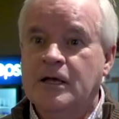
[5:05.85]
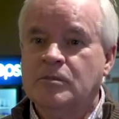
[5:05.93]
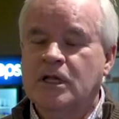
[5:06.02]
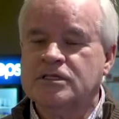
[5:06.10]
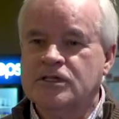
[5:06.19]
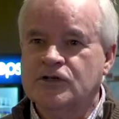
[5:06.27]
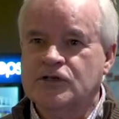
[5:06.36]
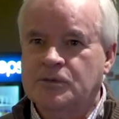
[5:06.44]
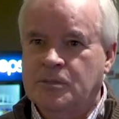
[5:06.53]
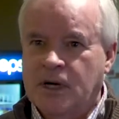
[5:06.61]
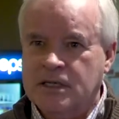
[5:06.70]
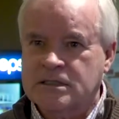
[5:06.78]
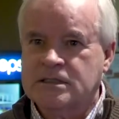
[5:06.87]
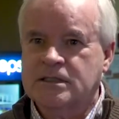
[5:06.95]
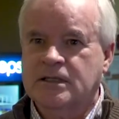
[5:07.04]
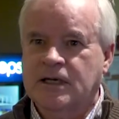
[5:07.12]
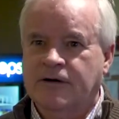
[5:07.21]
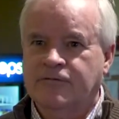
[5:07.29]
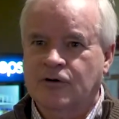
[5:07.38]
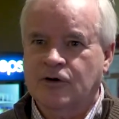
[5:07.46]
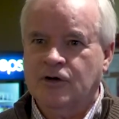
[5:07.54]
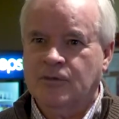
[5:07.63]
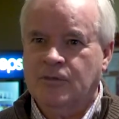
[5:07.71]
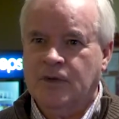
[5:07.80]
Plus, there's a bust of her,
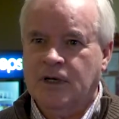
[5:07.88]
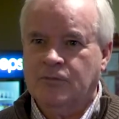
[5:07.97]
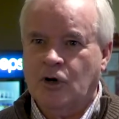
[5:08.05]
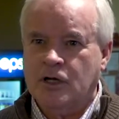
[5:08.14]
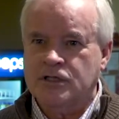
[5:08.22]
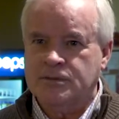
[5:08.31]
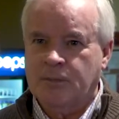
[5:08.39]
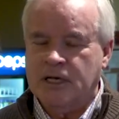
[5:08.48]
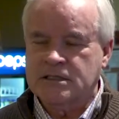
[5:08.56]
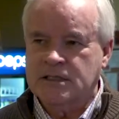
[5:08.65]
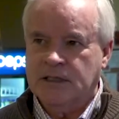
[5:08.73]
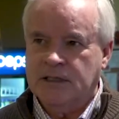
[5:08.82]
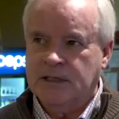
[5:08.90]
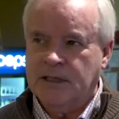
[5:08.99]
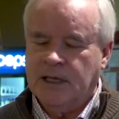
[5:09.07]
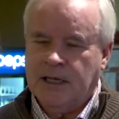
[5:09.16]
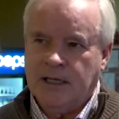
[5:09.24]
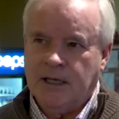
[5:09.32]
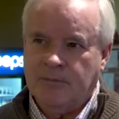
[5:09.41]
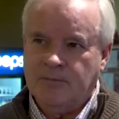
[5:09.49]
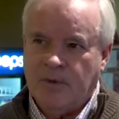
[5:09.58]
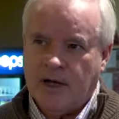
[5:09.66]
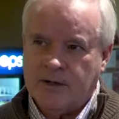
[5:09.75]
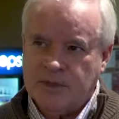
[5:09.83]
a, a bronze bust, in,
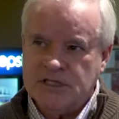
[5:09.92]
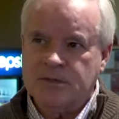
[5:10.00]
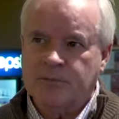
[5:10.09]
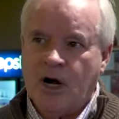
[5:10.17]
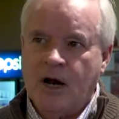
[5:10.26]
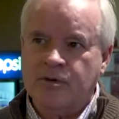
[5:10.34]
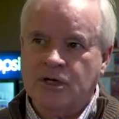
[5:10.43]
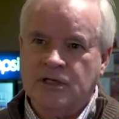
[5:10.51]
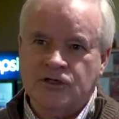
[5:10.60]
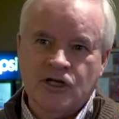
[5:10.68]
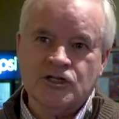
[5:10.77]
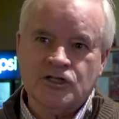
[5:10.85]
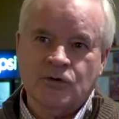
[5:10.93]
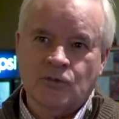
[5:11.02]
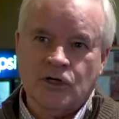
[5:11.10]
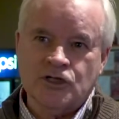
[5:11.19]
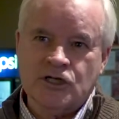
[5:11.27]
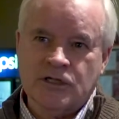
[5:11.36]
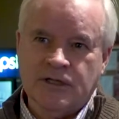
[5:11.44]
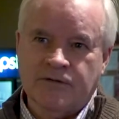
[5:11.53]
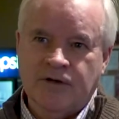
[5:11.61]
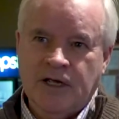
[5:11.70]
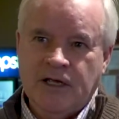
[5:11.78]
uh, on a piece of property in Kingston where she lived.